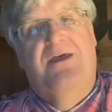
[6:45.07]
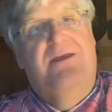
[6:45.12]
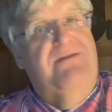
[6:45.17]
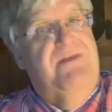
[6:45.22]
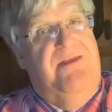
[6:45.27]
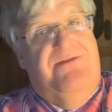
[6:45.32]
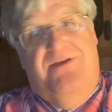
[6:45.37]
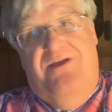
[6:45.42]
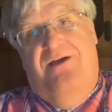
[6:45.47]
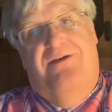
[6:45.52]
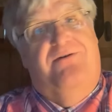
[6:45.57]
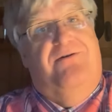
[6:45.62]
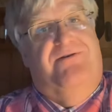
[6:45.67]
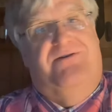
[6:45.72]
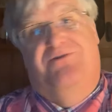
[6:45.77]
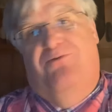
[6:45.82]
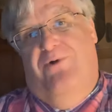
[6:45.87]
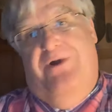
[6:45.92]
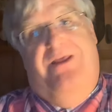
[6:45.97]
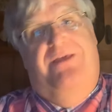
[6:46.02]
that the other
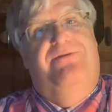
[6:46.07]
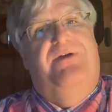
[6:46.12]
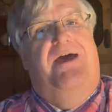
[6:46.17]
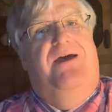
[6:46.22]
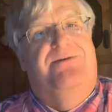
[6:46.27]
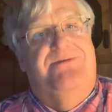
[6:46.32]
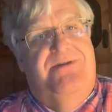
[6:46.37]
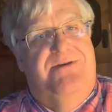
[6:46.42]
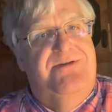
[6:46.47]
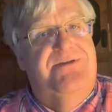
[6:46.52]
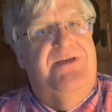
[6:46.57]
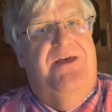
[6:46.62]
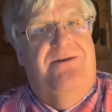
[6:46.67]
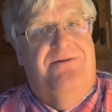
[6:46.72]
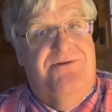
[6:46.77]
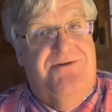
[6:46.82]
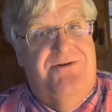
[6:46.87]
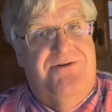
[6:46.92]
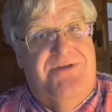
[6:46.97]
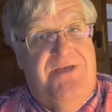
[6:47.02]
20,000
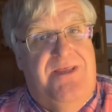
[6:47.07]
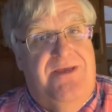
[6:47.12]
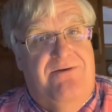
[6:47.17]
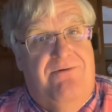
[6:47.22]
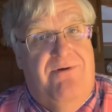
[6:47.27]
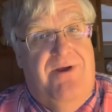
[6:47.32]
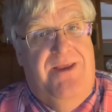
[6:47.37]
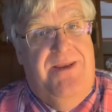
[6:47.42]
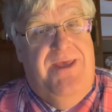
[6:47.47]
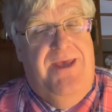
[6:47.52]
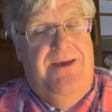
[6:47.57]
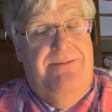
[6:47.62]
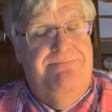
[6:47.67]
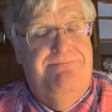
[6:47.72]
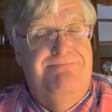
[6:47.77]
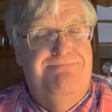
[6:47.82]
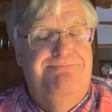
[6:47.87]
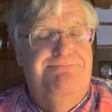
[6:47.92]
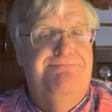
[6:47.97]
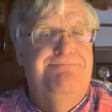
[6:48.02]
sellers are selling grain at.
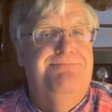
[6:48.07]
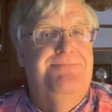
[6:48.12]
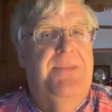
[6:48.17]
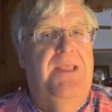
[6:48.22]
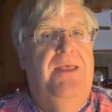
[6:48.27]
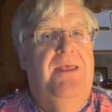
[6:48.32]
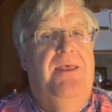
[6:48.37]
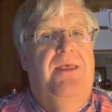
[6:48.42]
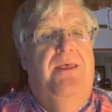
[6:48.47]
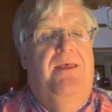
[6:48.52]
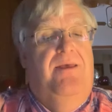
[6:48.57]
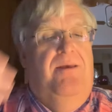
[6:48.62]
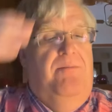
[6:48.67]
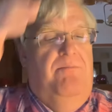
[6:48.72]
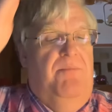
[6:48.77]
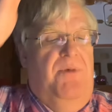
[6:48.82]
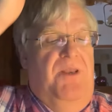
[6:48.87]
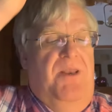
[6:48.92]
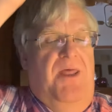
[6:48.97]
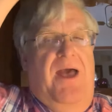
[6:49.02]

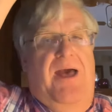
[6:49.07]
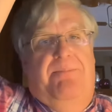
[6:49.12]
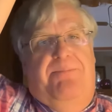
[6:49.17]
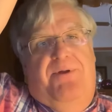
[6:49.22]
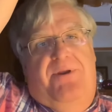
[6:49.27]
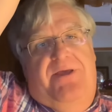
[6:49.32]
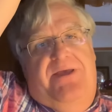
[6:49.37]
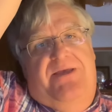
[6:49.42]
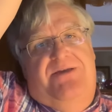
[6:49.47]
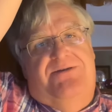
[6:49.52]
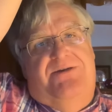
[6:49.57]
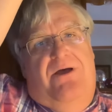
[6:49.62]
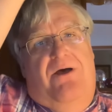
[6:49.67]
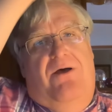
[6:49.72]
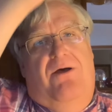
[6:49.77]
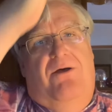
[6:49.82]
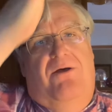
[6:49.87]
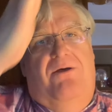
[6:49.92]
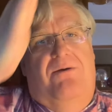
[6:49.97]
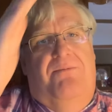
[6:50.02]
Monopoly is
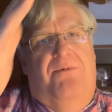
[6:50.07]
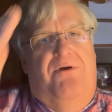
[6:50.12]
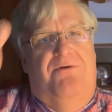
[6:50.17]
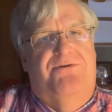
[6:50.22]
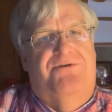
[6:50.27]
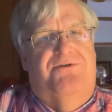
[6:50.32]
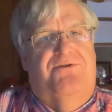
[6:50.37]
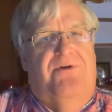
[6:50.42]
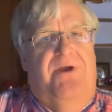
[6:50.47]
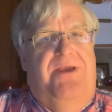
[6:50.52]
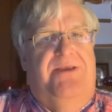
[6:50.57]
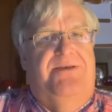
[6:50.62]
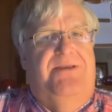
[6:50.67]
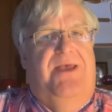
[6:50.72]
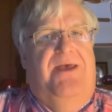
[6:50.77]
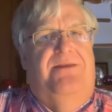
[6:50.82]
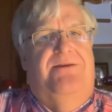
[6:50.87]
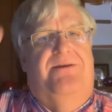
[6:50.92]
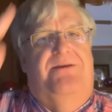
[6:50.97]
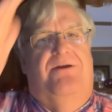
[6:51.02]
almost straight
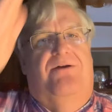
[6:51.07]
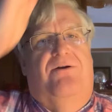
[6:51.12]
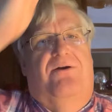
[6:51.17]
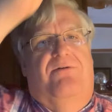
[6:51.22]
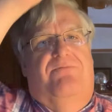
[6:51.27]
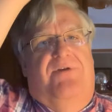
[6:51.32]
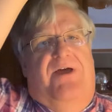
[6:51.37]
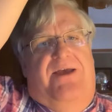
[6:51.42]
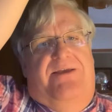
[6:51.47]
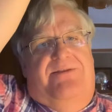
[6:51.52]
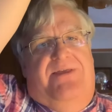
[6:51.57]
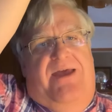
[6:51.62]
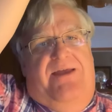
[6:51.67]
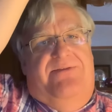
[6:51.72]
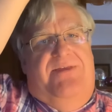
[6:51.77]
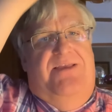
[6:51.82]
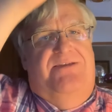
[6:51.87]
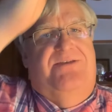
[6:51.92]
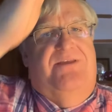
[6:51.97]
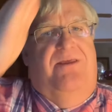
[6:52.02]
down in the curve like that.
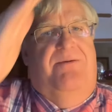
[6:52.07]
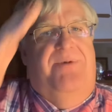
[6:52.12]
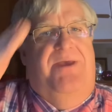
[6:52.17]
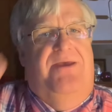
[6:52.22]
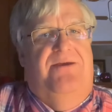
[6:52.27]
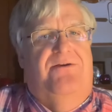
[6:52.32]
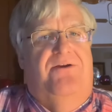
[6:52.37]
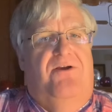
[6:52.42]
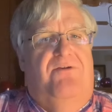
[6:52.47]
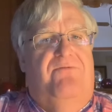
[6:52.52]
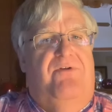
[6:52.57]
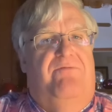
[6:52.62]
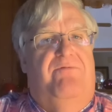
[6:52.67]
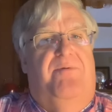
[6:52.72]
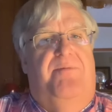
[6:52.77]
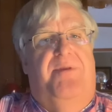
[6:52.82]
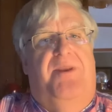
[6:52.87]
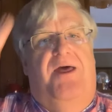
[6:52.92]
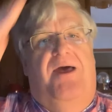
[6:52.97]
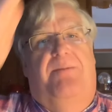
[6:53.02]
That's the demand curve of a
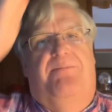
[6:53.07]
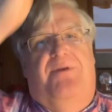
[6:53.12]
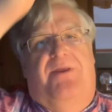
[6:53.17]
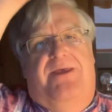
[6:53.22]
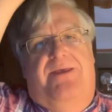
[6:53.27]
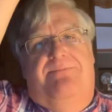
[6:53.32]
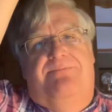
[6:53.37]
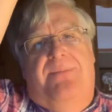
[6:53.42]
monopoly.